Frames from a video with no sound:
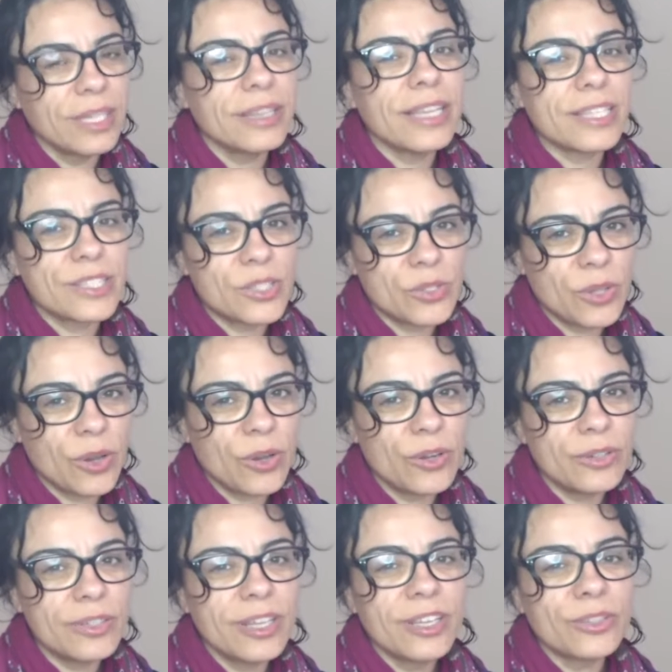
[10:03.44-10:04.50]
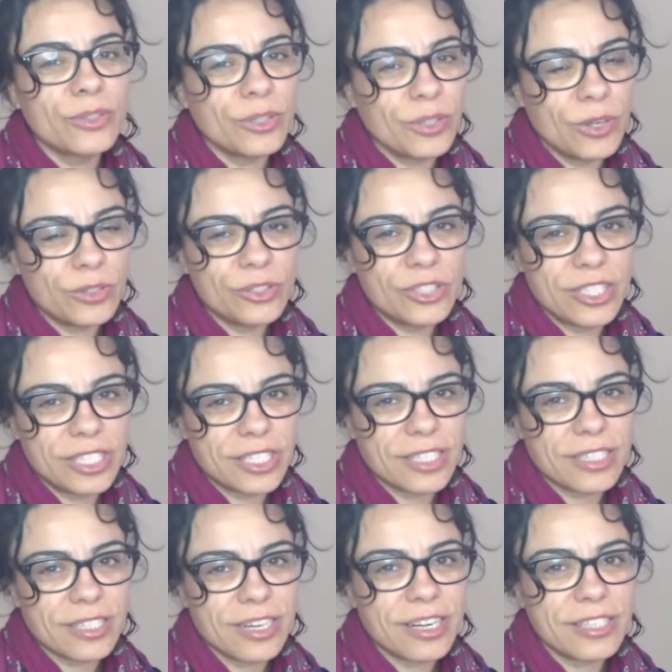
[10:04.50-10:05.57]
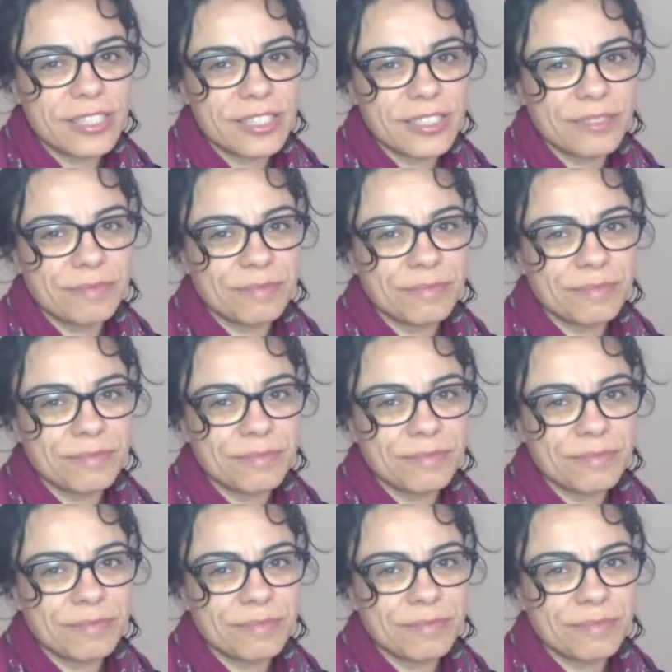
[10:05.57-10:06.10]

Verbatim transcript: let's turn to Lord Jesus Christ.